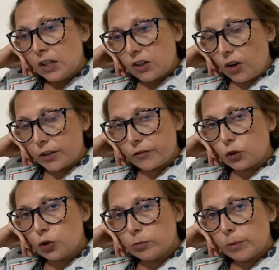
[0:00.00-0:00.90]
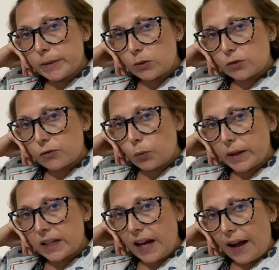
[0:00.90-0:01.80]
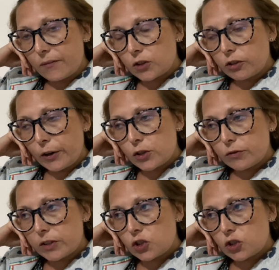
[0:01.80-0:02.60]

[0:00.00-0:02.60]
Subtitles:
kind of the normal meals of the week and the grocery